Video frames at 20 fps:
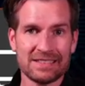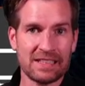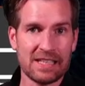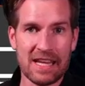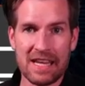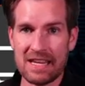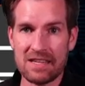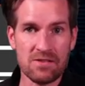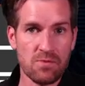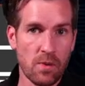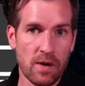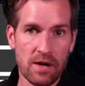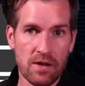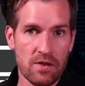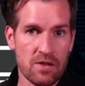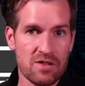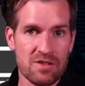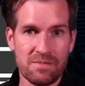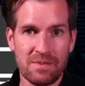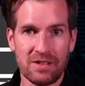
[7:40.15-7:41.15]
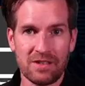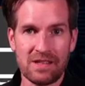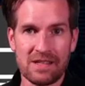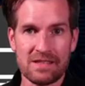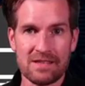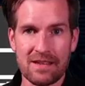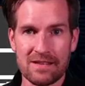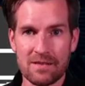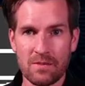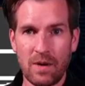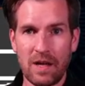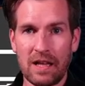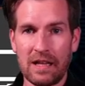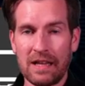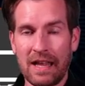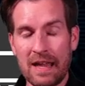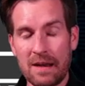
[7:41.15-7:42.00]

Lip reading: in each one of those buildings as well.